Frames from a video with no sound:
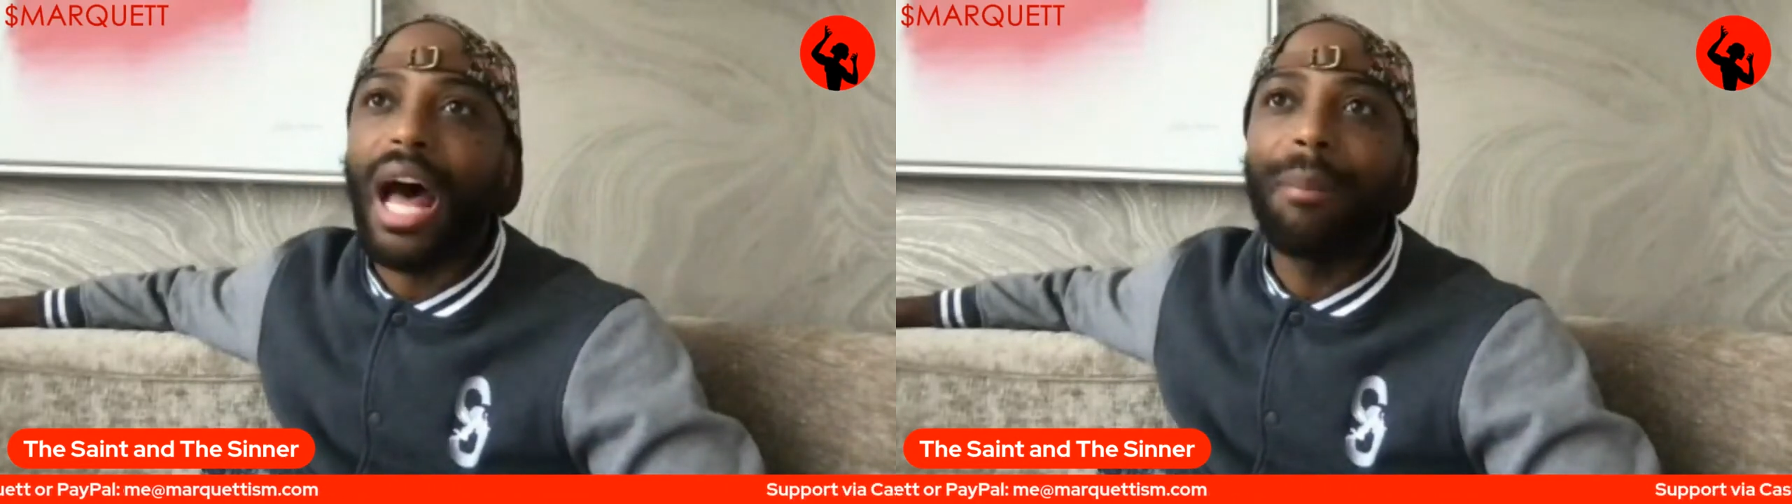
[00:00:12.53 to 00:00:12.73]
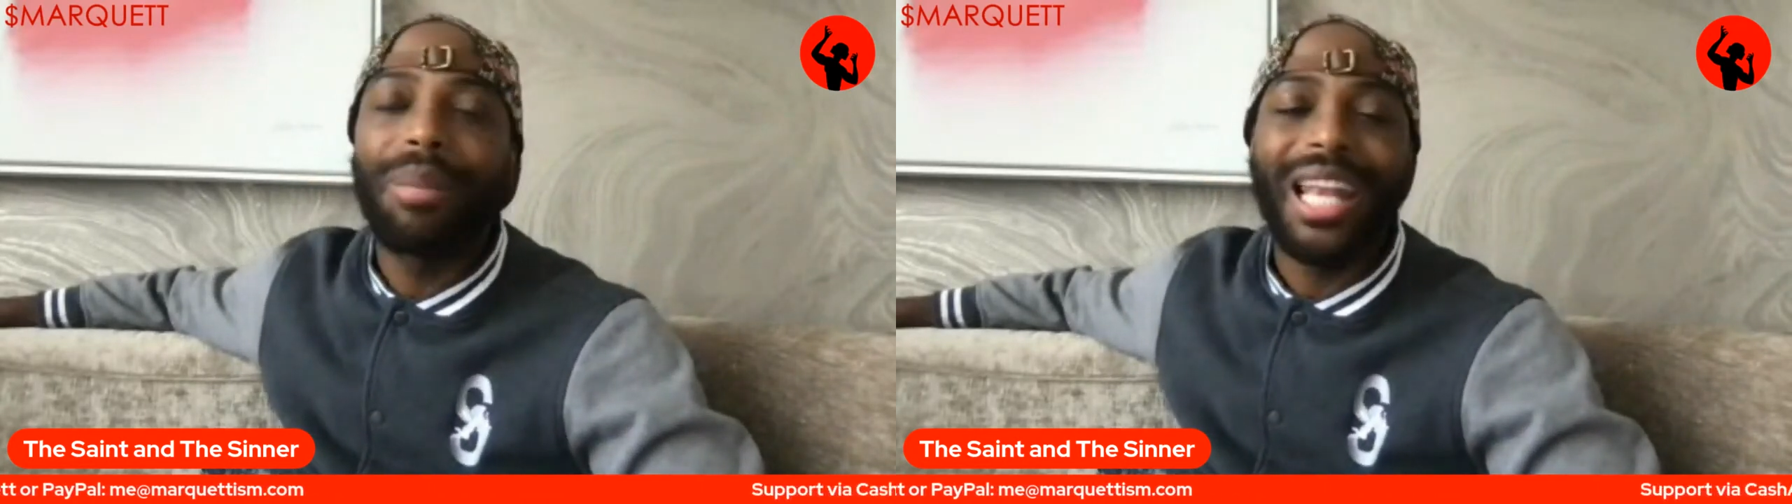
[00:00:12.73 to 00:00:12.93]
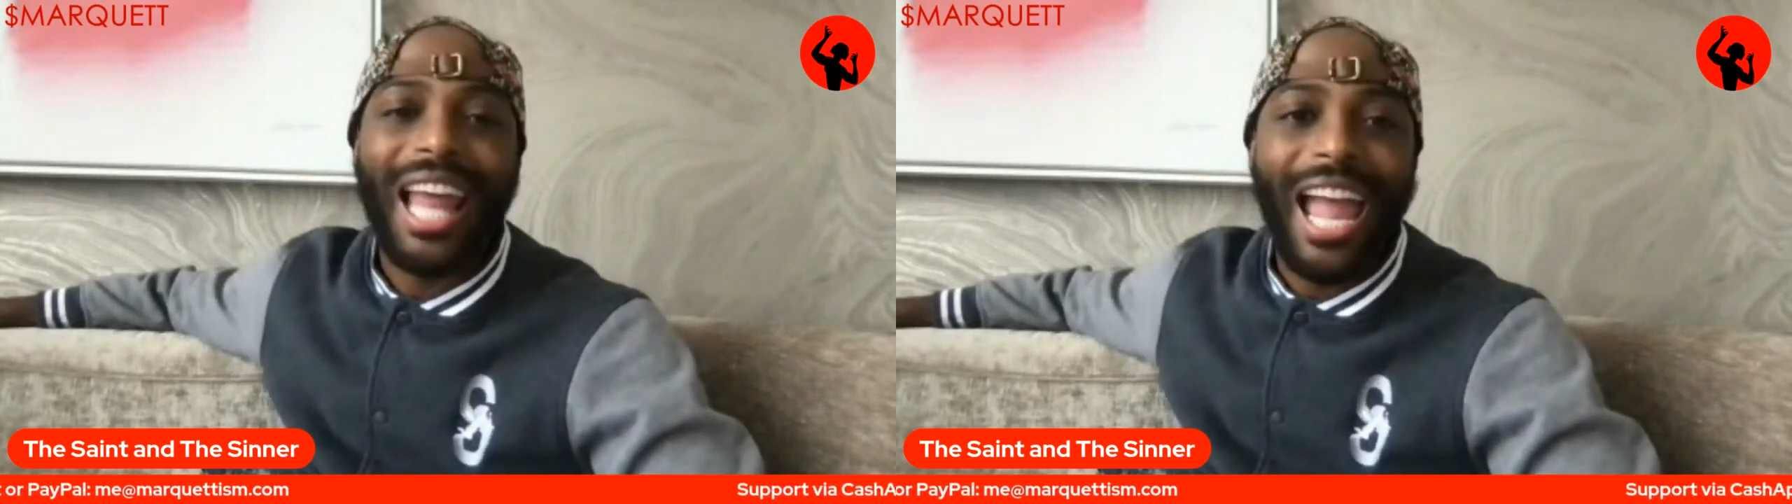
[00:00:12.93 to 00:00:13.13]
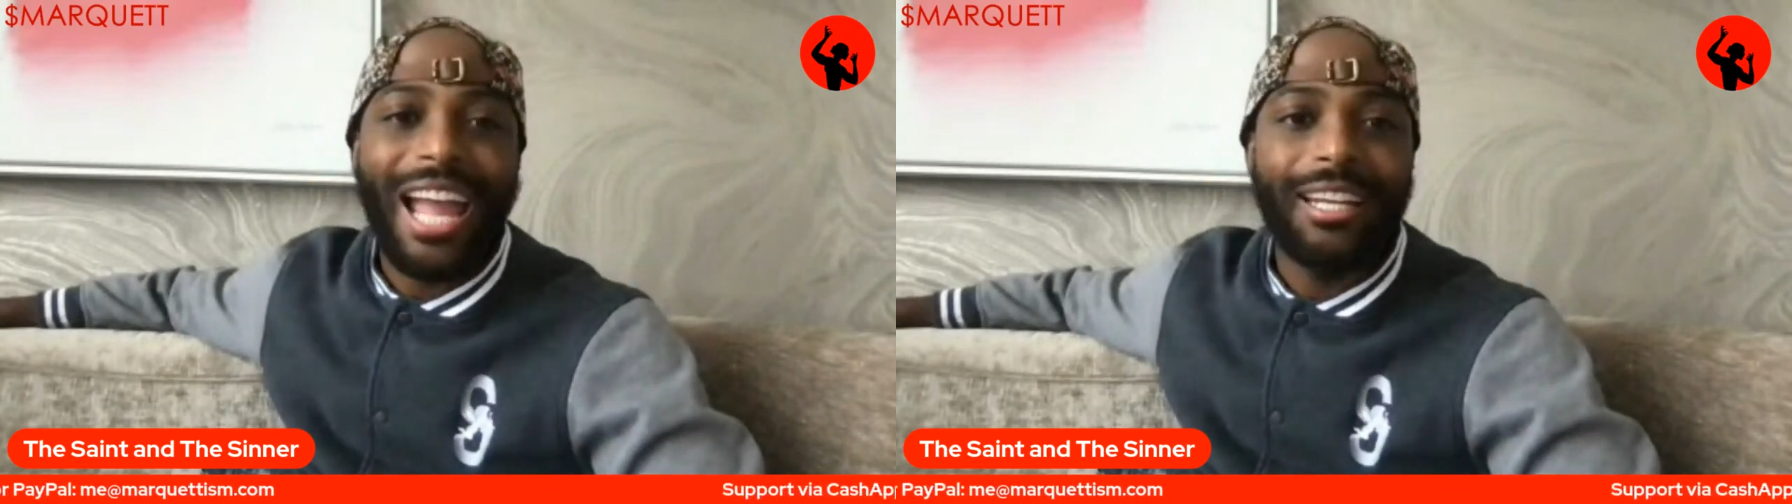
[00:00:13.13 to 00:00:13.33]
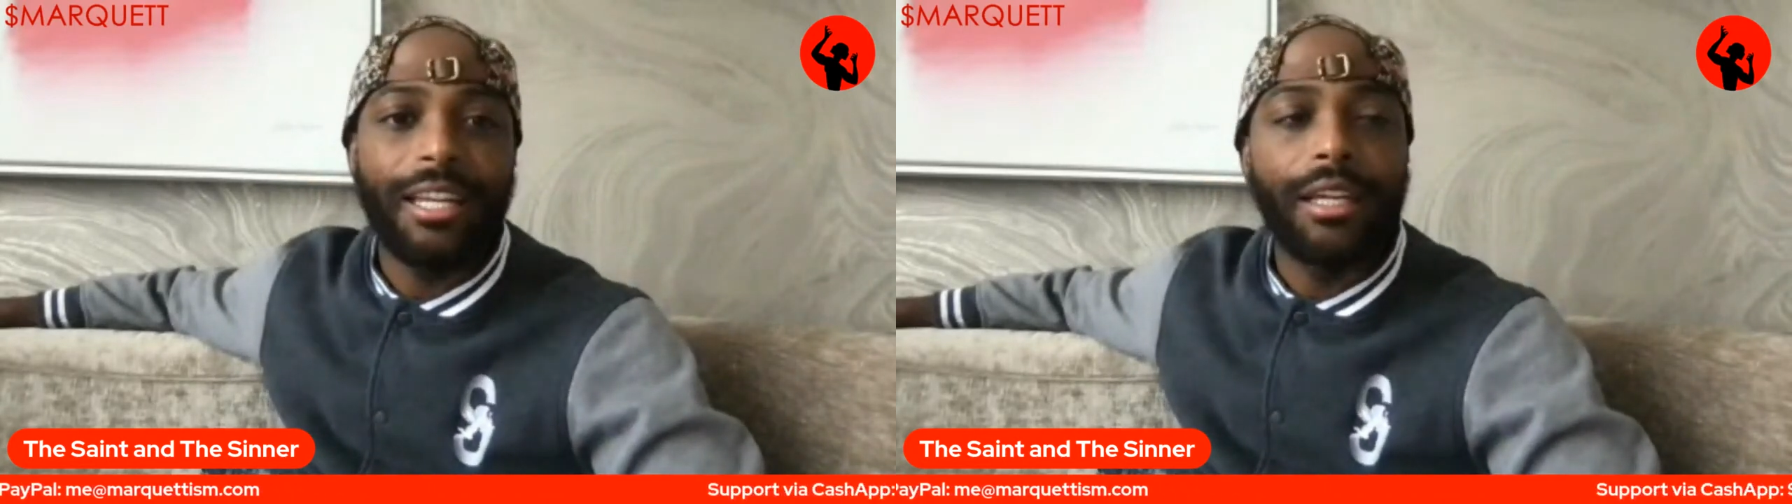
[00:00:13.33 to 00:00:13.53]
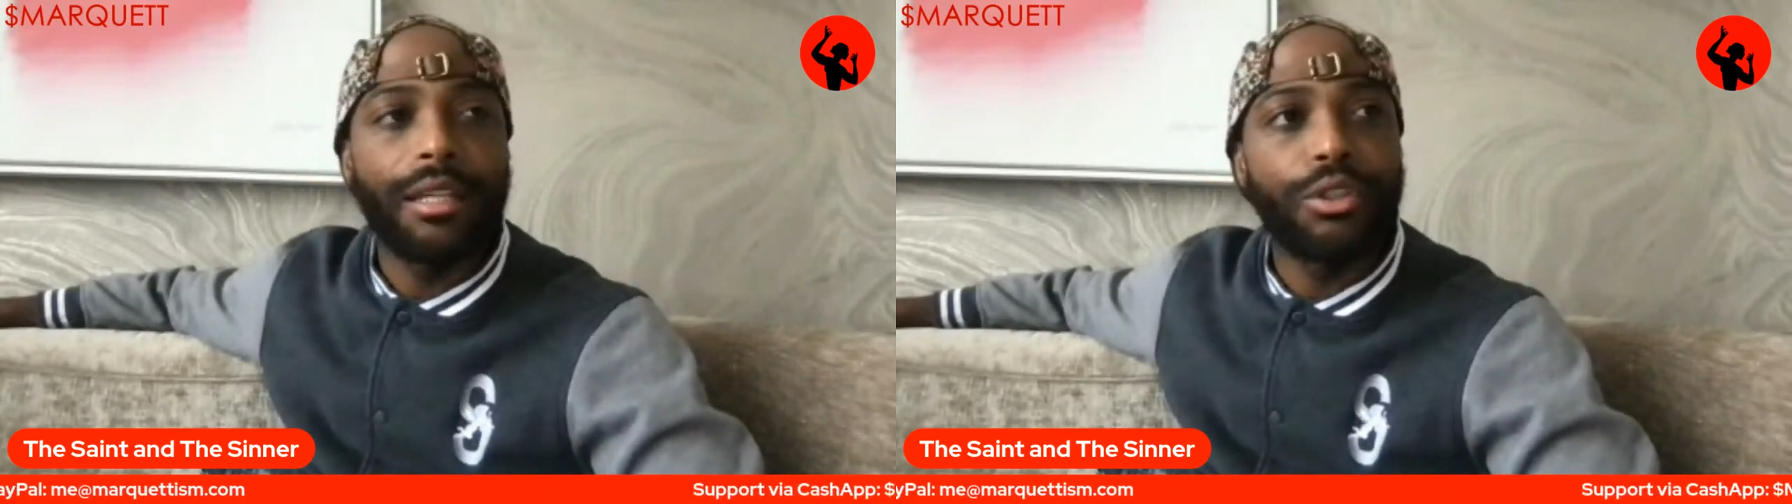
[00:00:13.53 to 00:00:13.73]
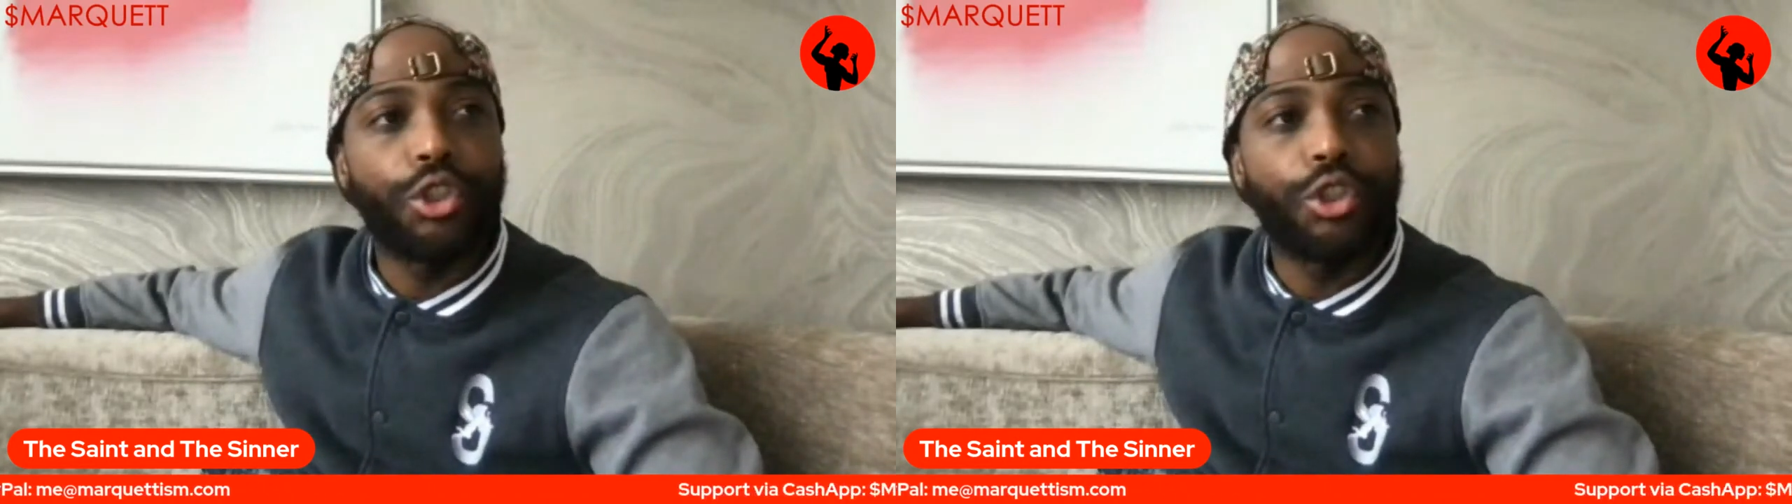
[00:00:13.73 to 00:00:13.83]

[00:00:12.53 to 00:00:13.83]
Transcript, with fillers: not planning,